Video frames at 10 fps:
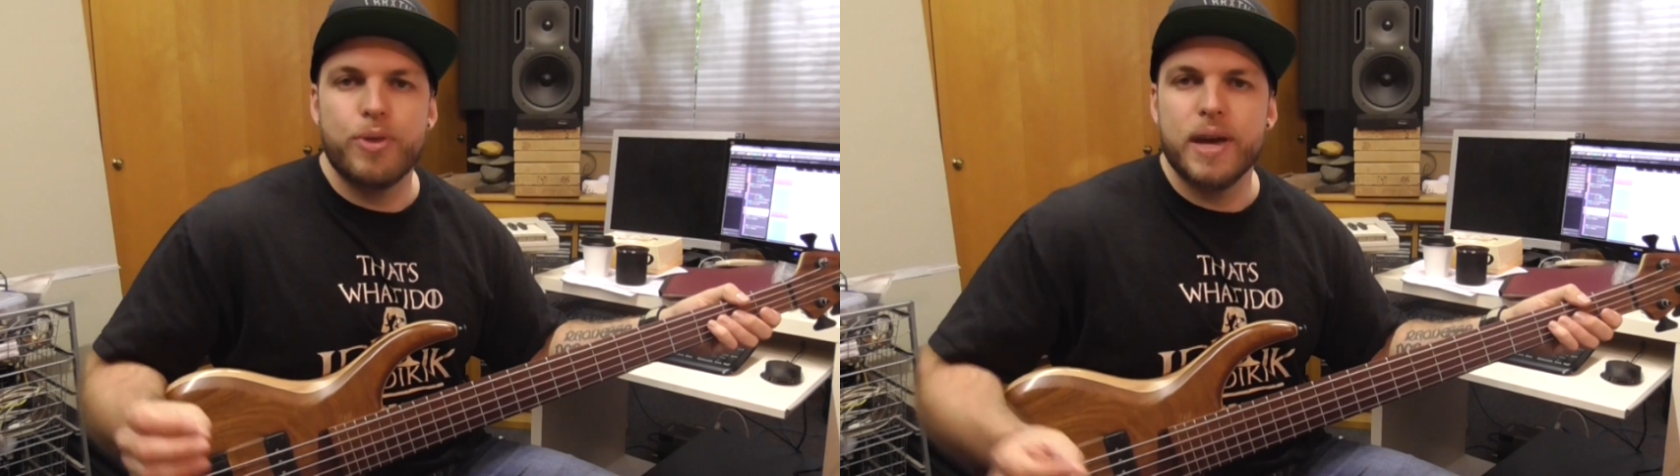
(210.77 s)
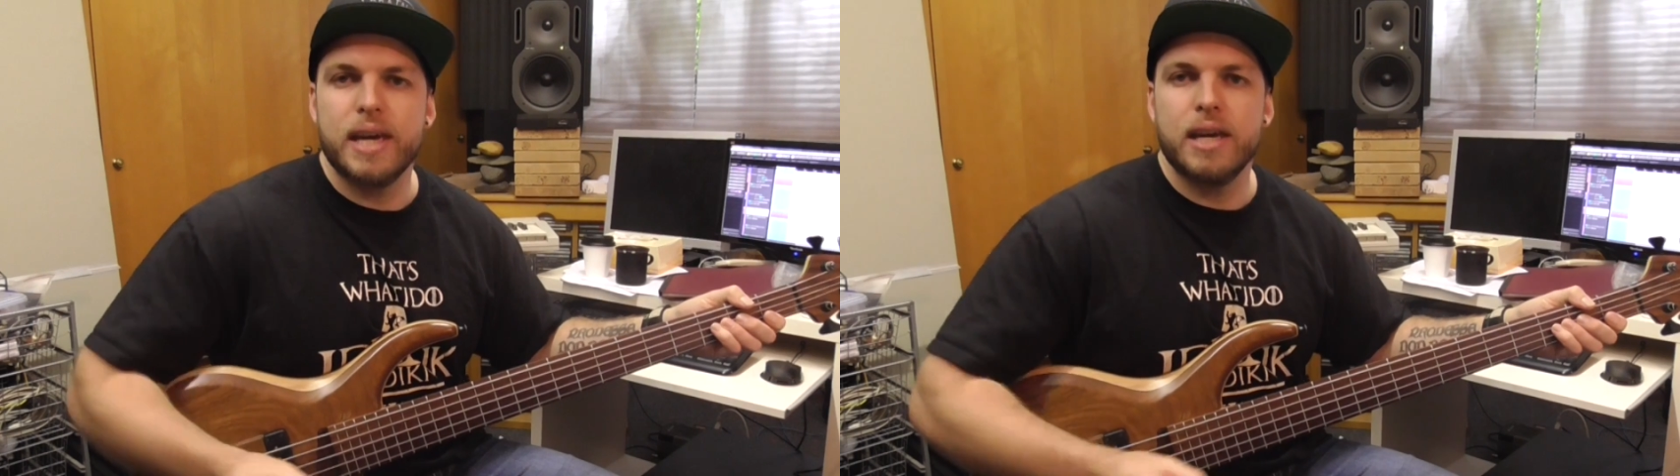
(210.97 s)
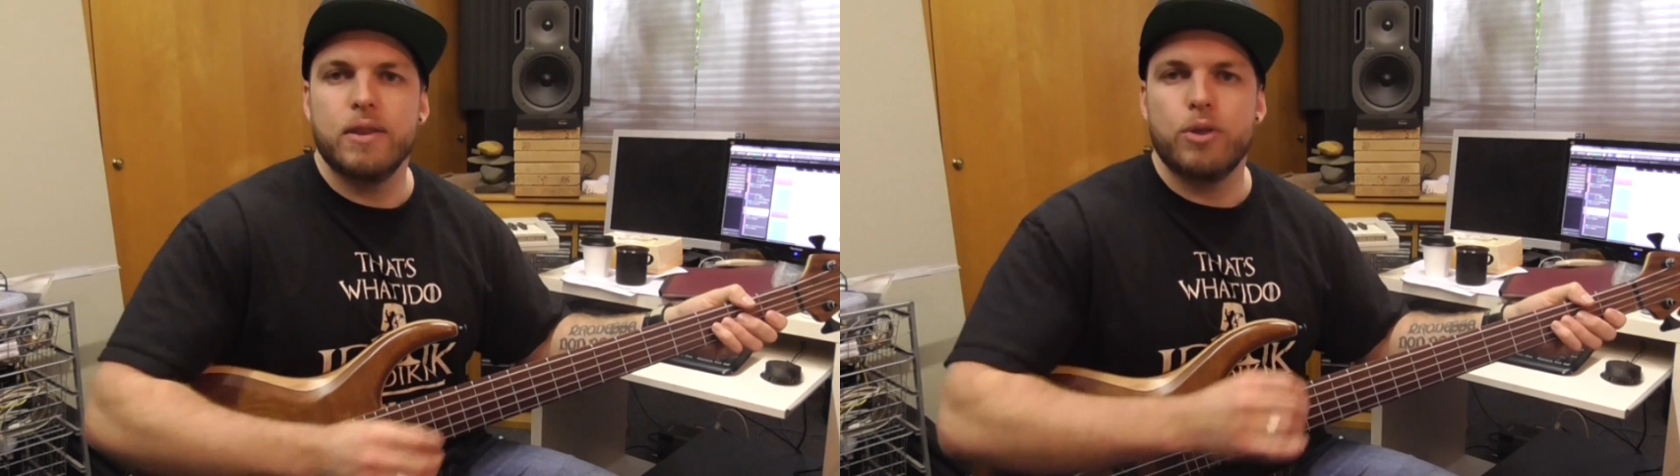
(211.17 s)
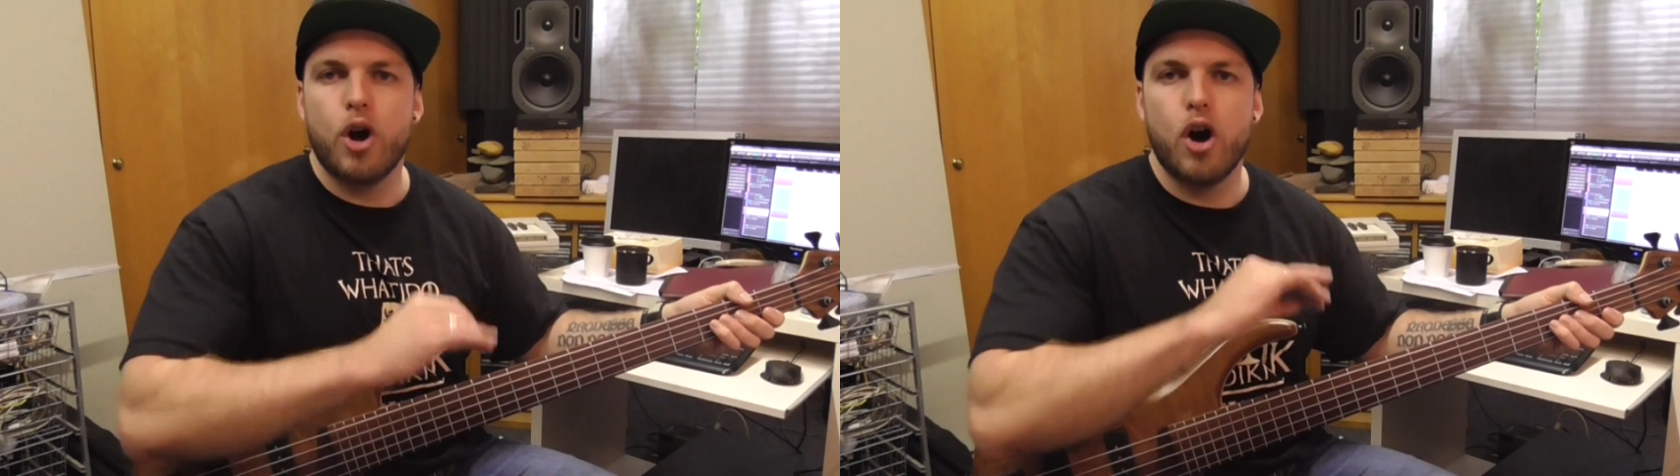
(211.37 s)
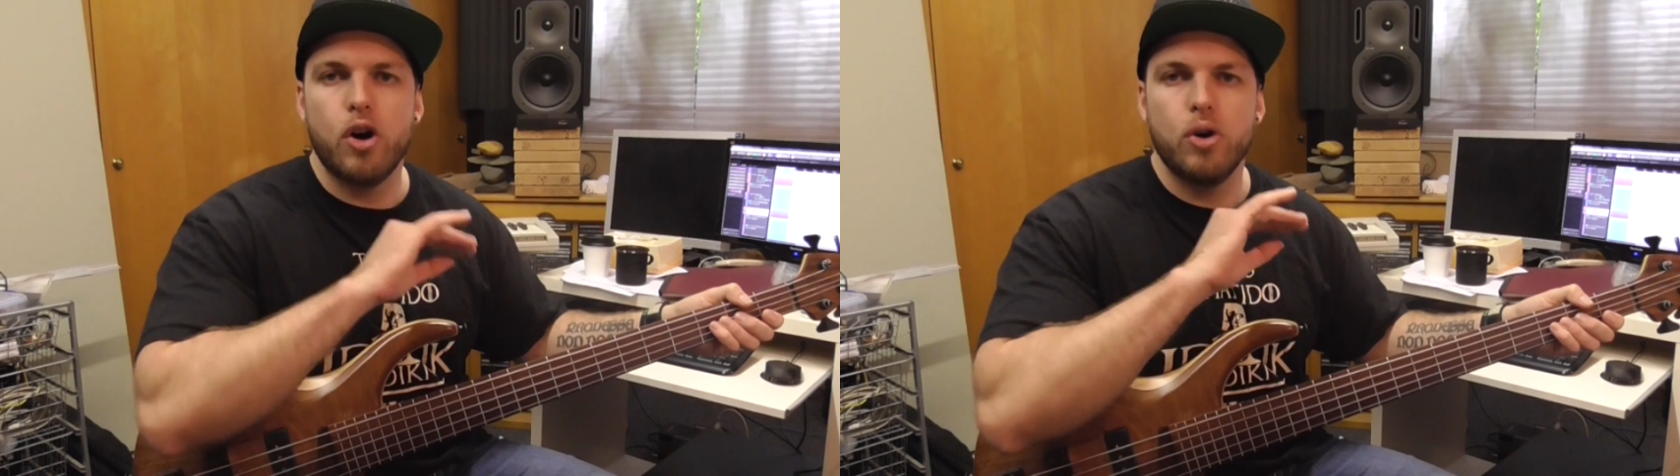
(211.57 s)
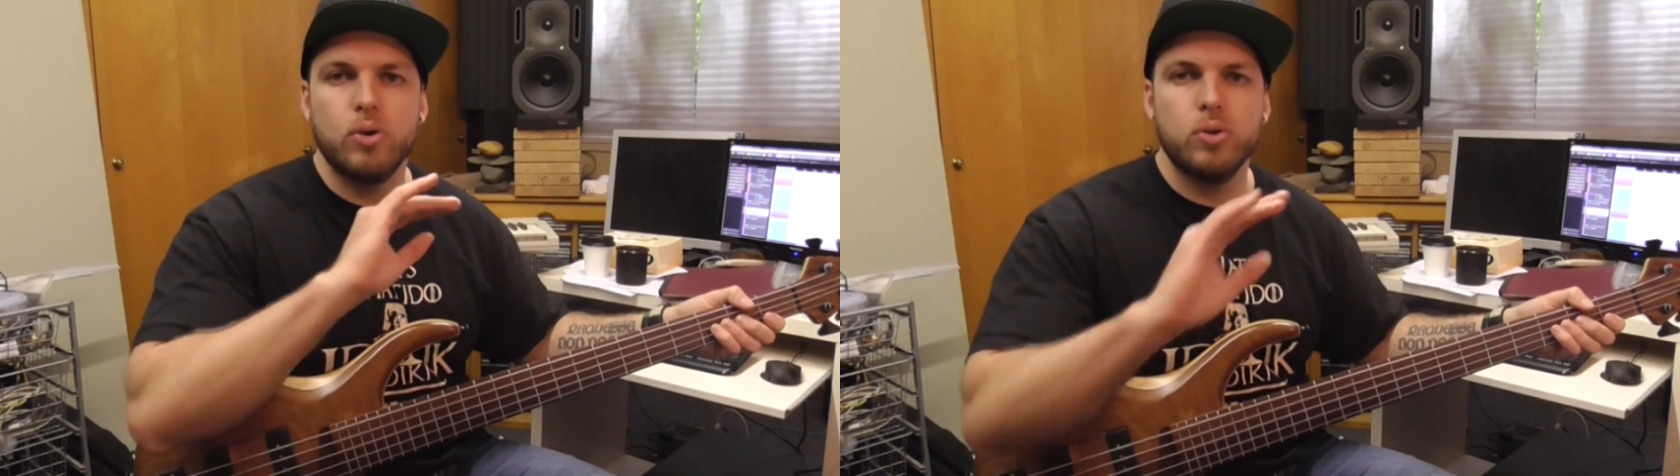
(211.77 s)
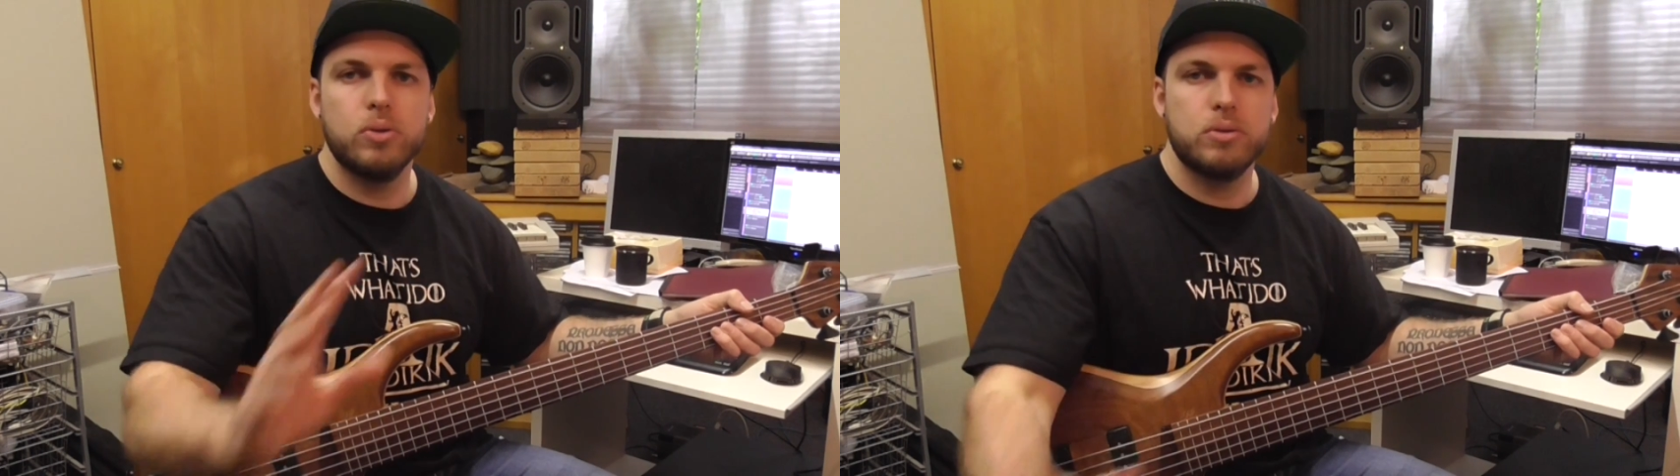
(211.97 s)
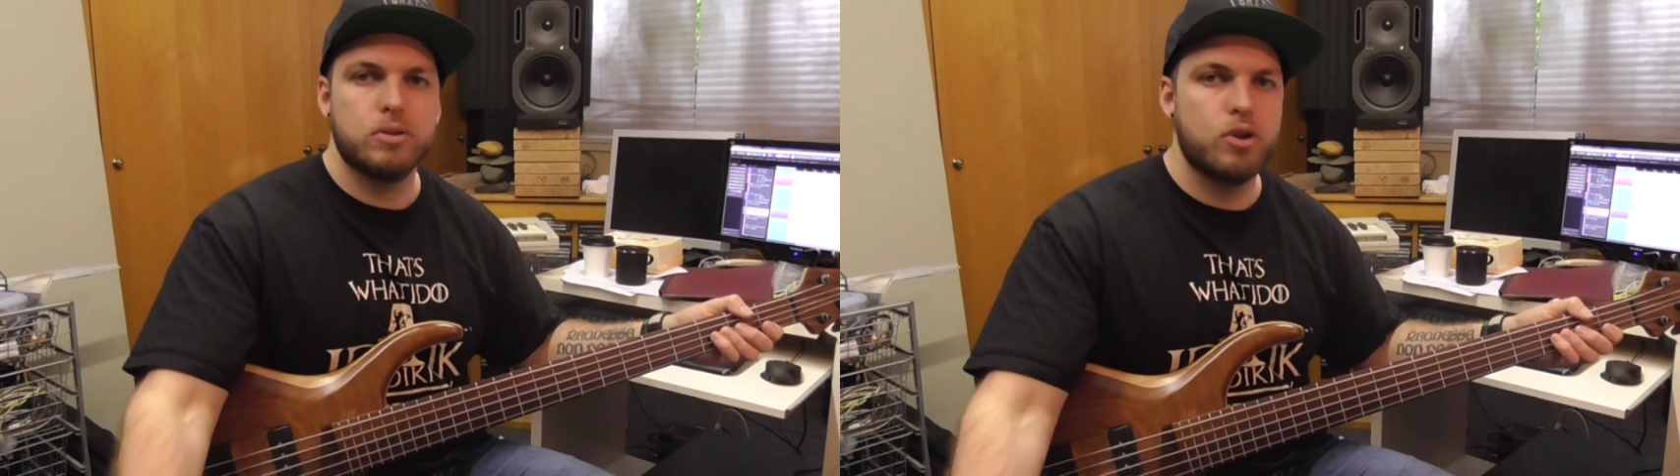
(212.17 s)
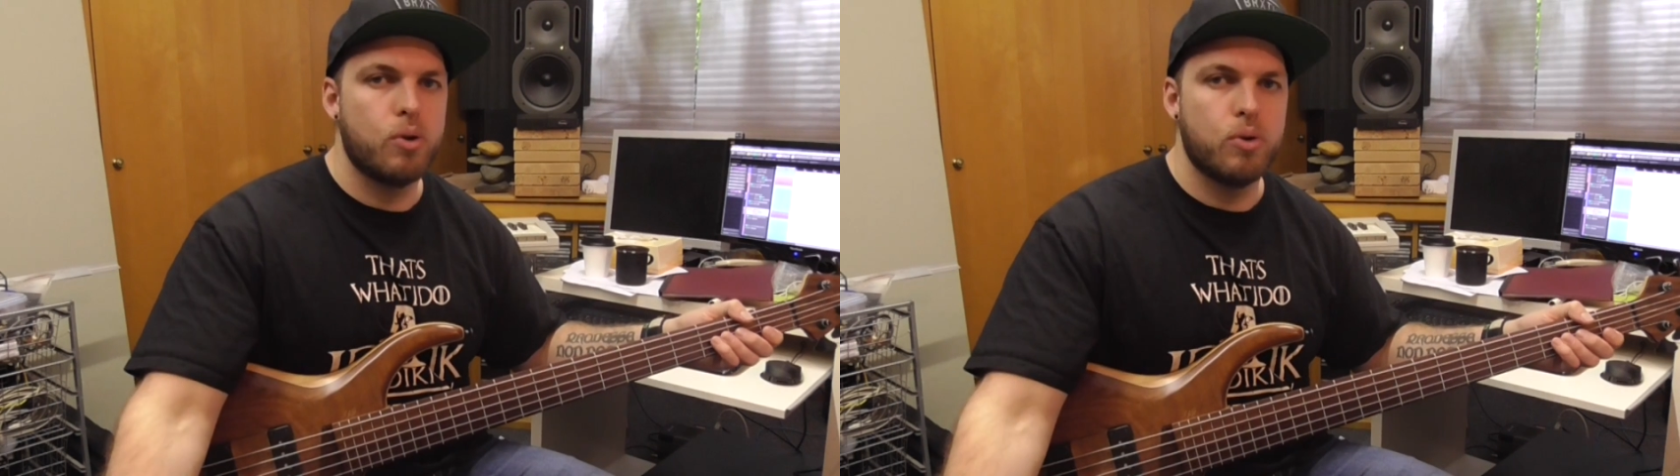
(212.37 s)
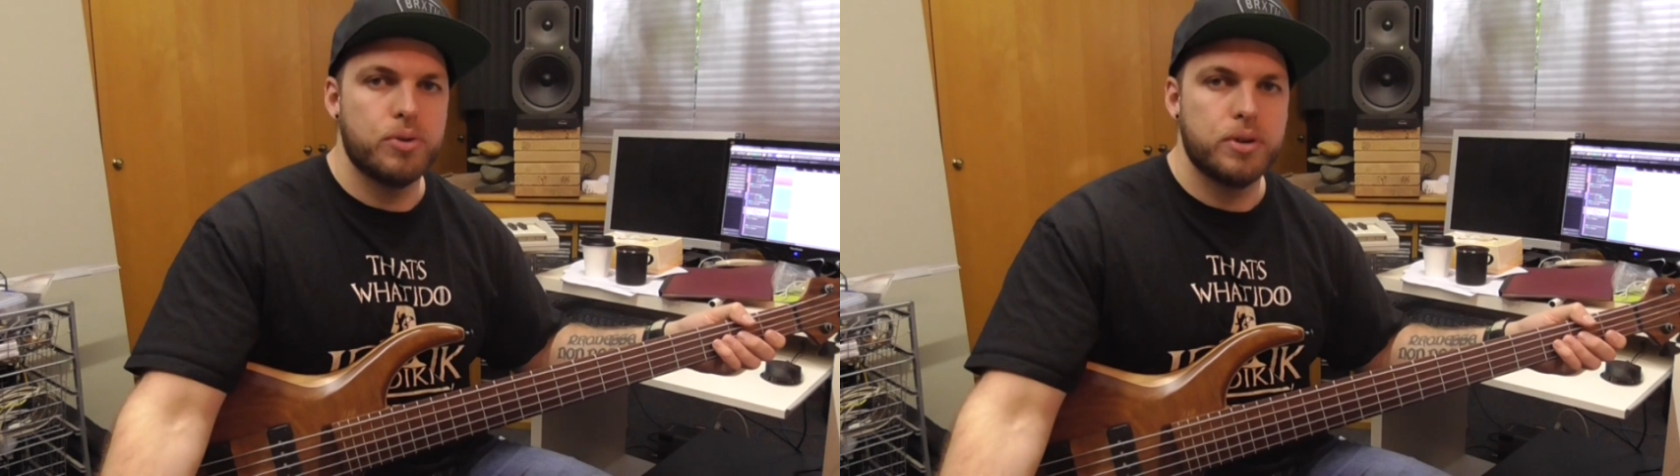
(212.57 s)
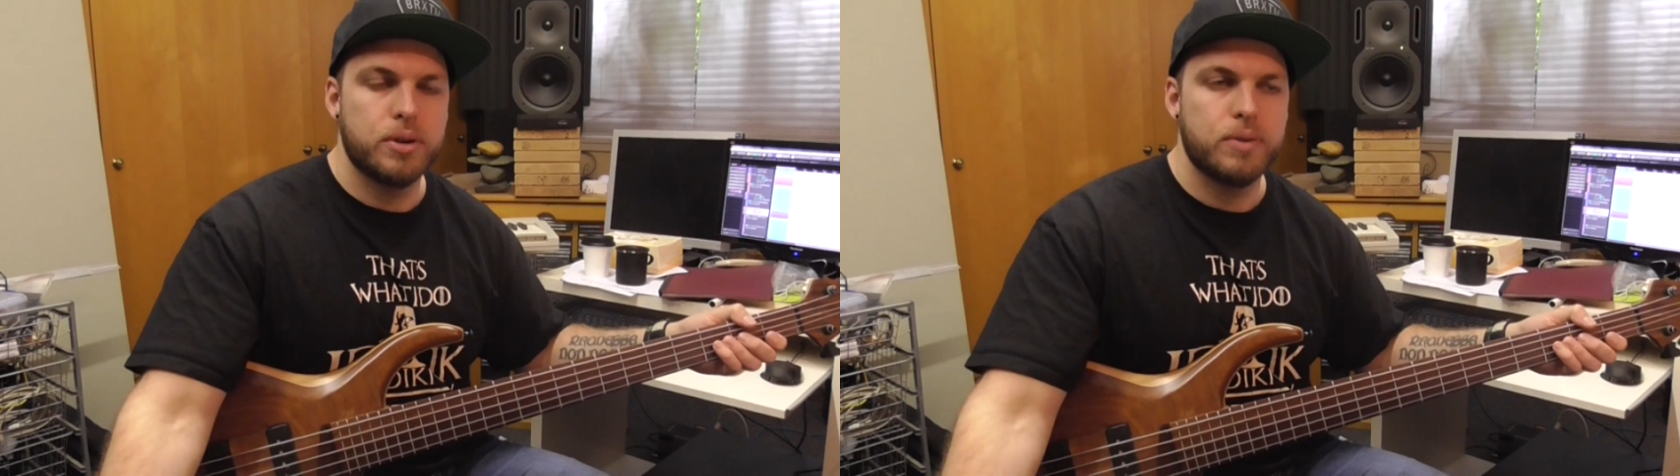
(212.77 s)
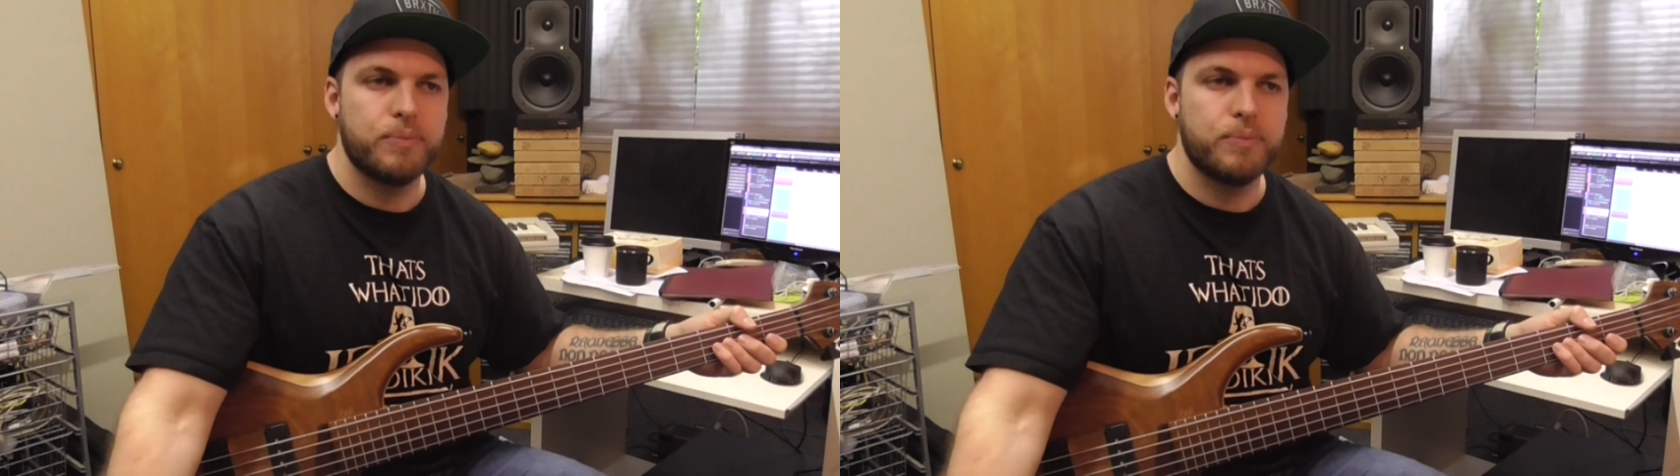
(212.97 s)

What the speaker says: thinking the whole chord.